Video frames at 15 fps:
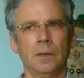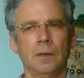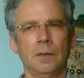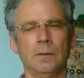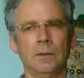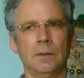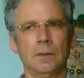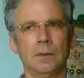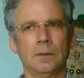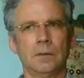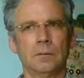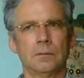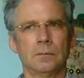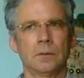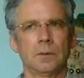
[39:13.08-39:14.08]
I think
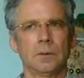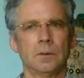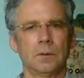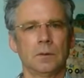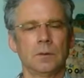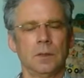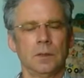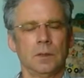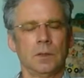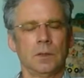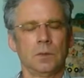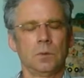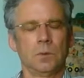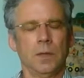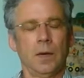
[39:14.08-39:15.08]
a
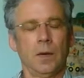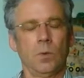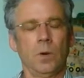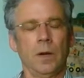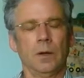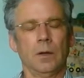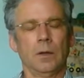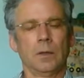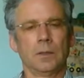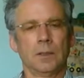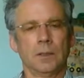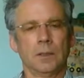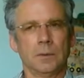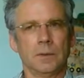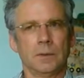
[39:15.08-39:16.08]
tool like OneNote,
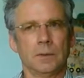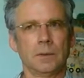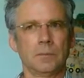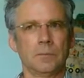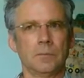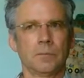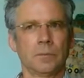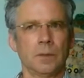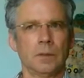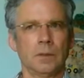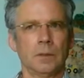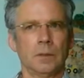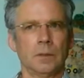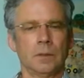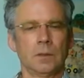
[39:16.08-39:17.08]
and with
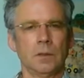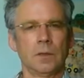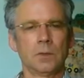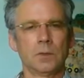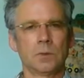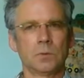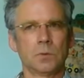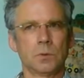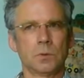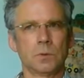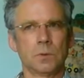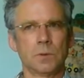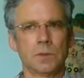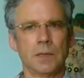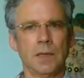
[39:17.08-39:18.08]
the classroom
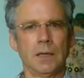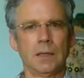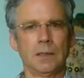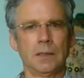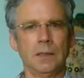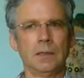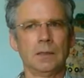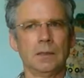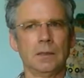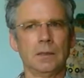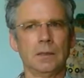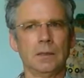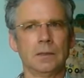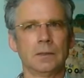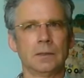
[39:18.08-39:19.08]
tools added in,
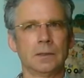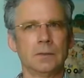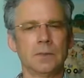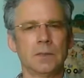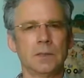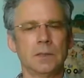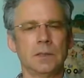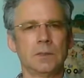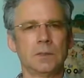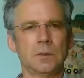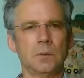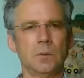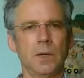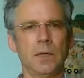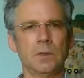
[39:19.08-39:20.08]
it gives the teacher a
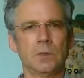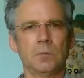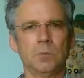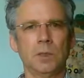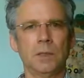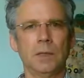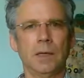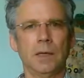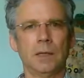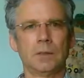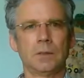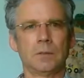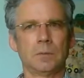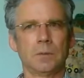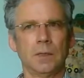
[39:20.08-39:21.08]
way to mediate
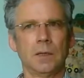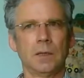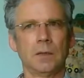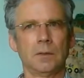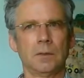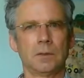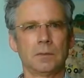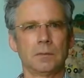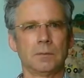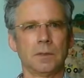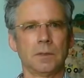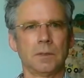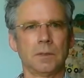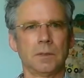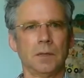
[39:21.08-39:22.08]
without
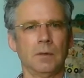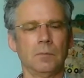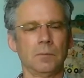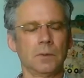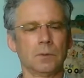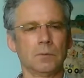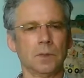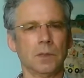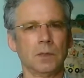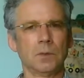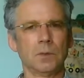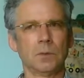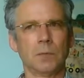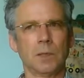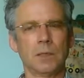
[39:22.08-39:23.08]
sort of getting too
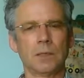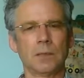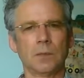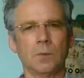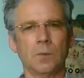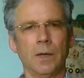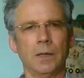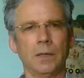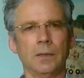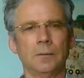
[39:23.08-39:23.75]
much in the way.